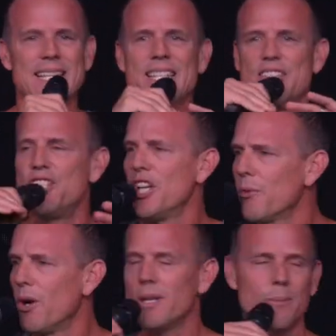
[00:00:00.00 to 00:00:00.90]

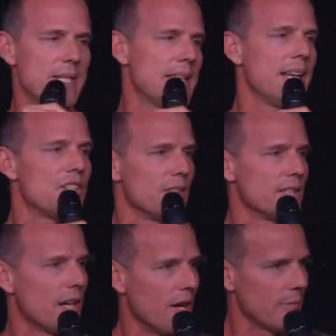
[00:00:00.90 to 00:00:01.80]
Zero
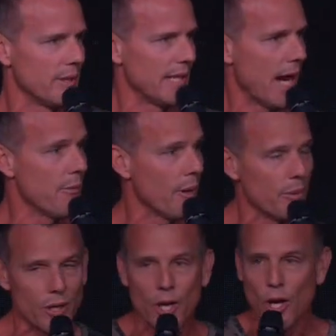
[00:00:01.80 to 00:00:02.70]
limitations on me. I
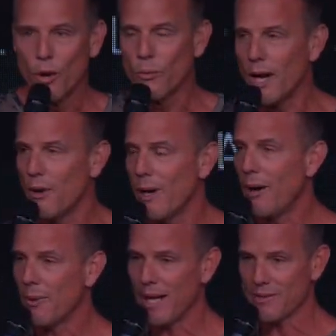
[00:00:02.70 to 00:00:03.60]
remember running
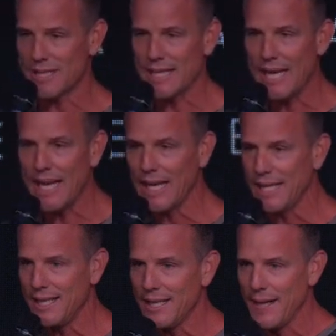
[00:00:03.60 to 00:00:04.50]
around when I was a
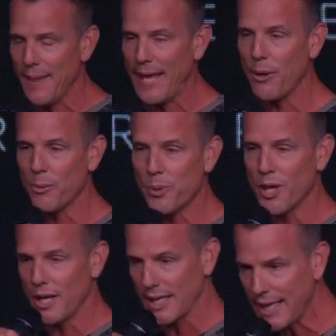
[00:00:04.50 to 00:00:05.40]
kid and I would put
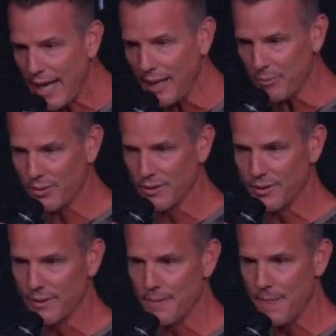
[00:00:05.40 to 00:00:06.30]
on a cape,
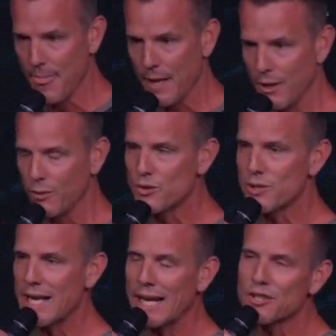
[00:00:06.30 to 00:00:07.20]
which
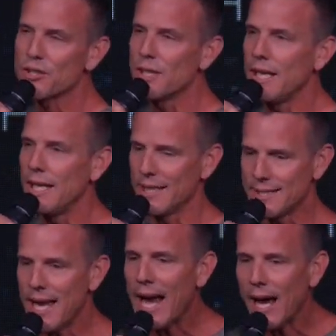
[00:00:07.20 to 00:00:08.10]
was actually a
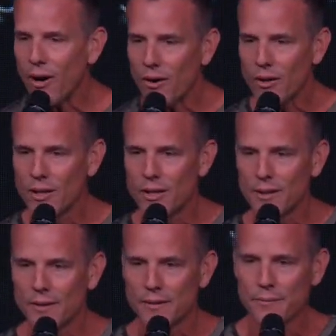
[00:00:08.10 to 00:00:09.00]
towel
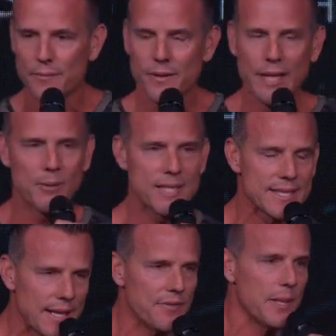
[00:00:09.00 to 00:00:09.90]
that was
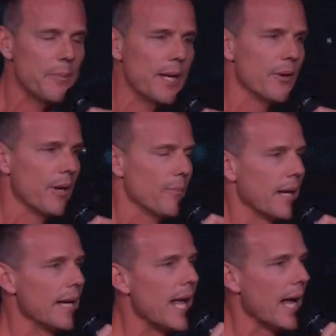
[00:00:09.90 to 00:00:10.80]
safety pinned around
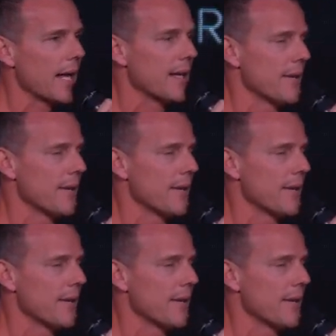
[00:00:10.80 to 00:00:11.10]
my neck